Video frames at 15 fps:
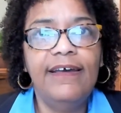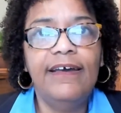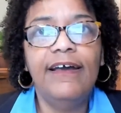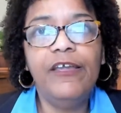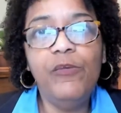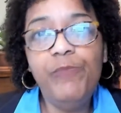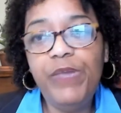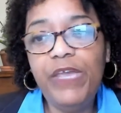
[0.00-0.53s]
A
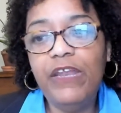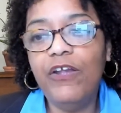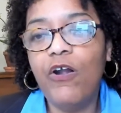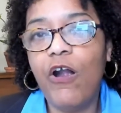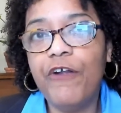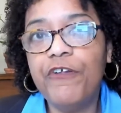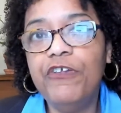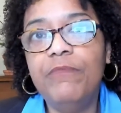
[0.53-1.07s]
competing
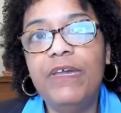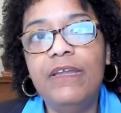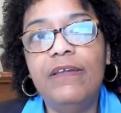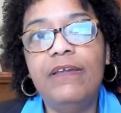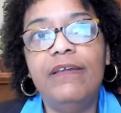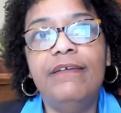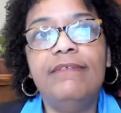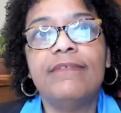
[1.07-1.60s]
argument
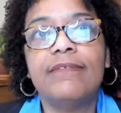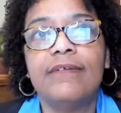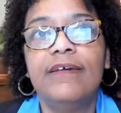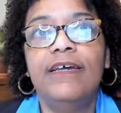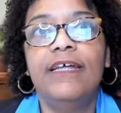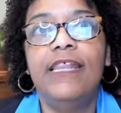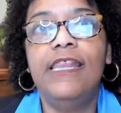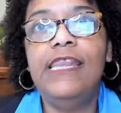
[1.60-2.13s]
is
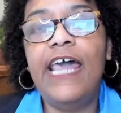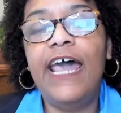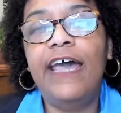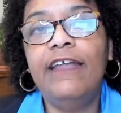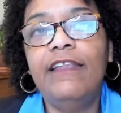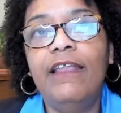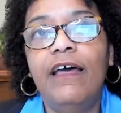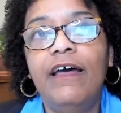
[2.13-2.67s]

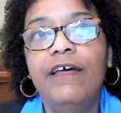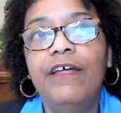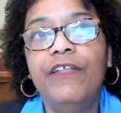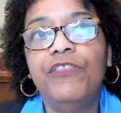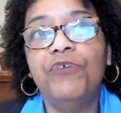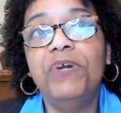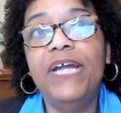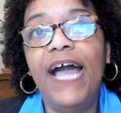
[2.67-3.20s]
that
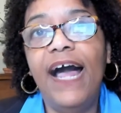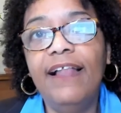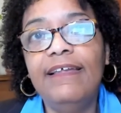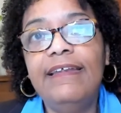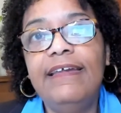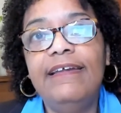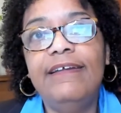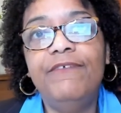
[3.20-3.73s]
the
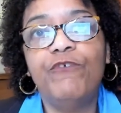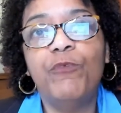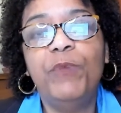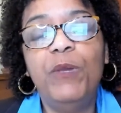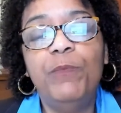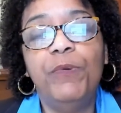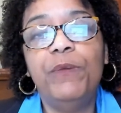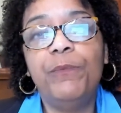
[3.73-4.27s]
reality for
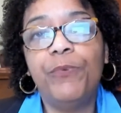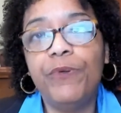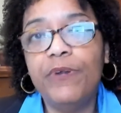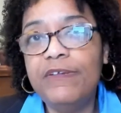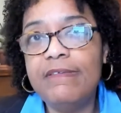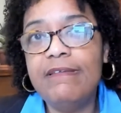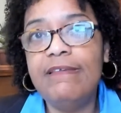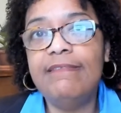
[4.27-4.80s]
people in
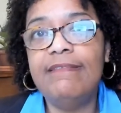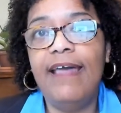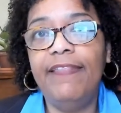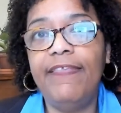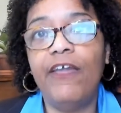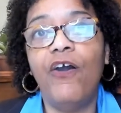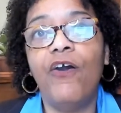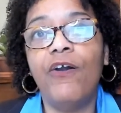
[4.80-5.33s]
prison is
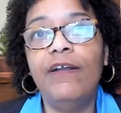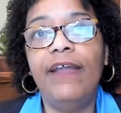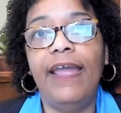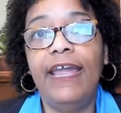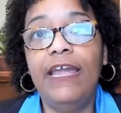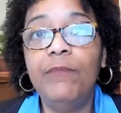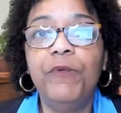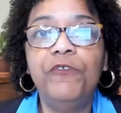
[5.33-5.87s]
that they aren't
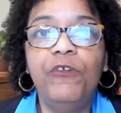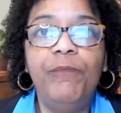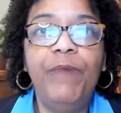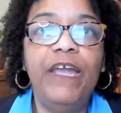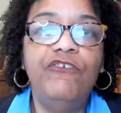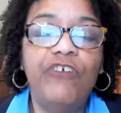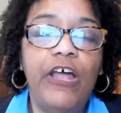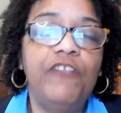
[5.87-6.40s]
able to
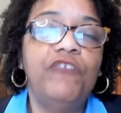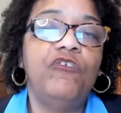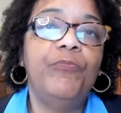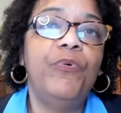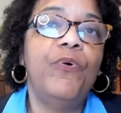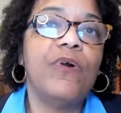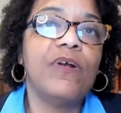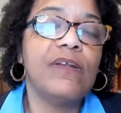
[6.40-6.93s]
pay child
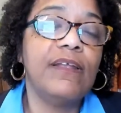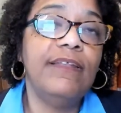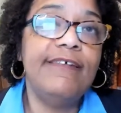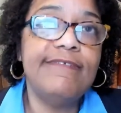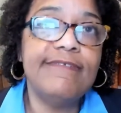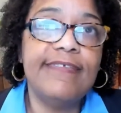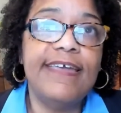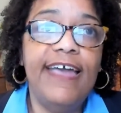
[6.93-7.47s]
support
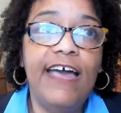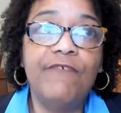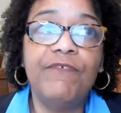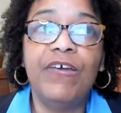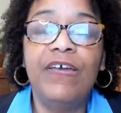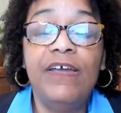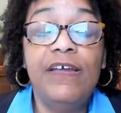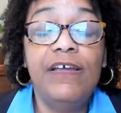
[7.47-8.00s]
unless they have
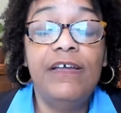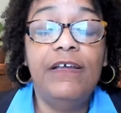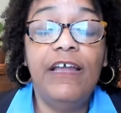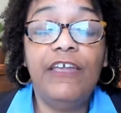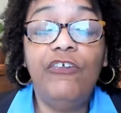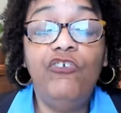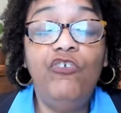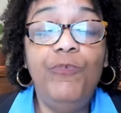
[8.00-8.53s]

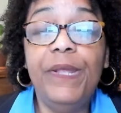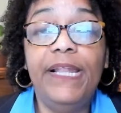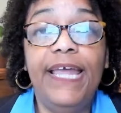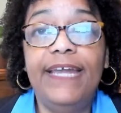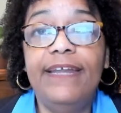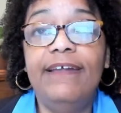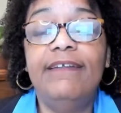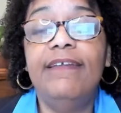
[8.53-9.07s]

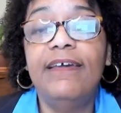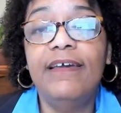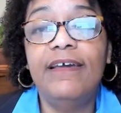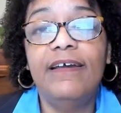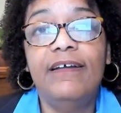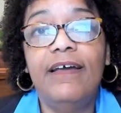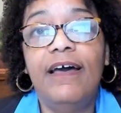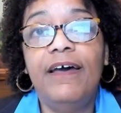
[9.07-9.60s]
accumulated
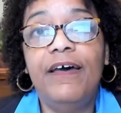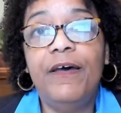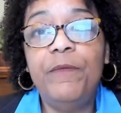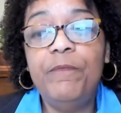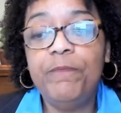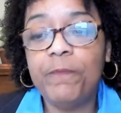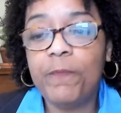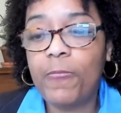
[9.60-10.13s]

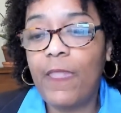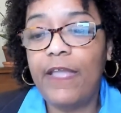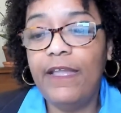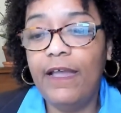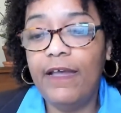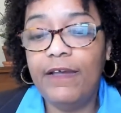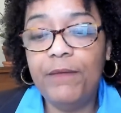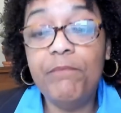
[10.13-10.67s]
um,
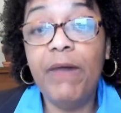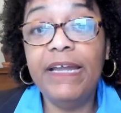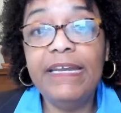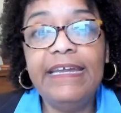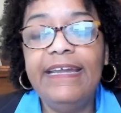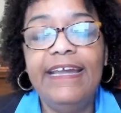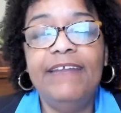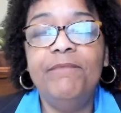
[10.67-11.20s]
uh,
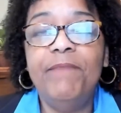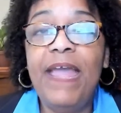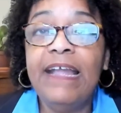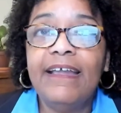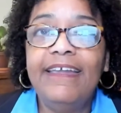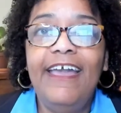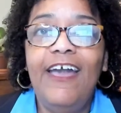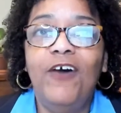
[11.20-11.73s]
money and
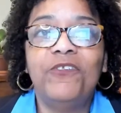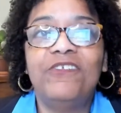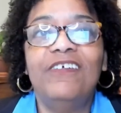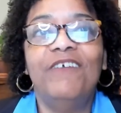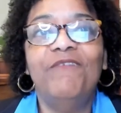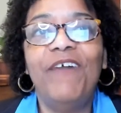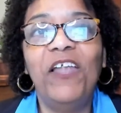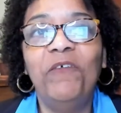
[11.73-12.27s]
bank accounts
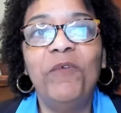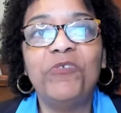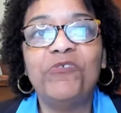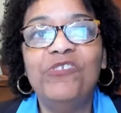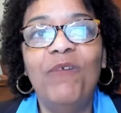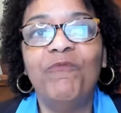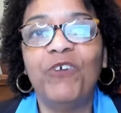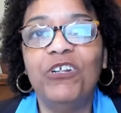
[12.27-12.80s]
available
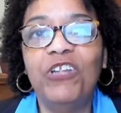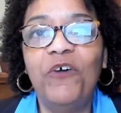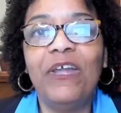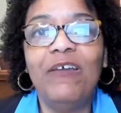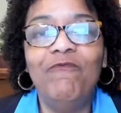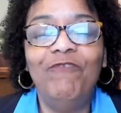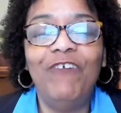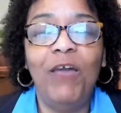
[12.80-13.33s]
to them for
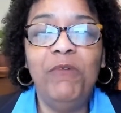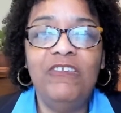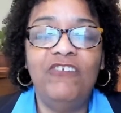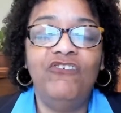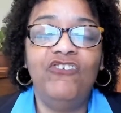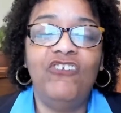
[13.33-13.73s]
low-income families. It's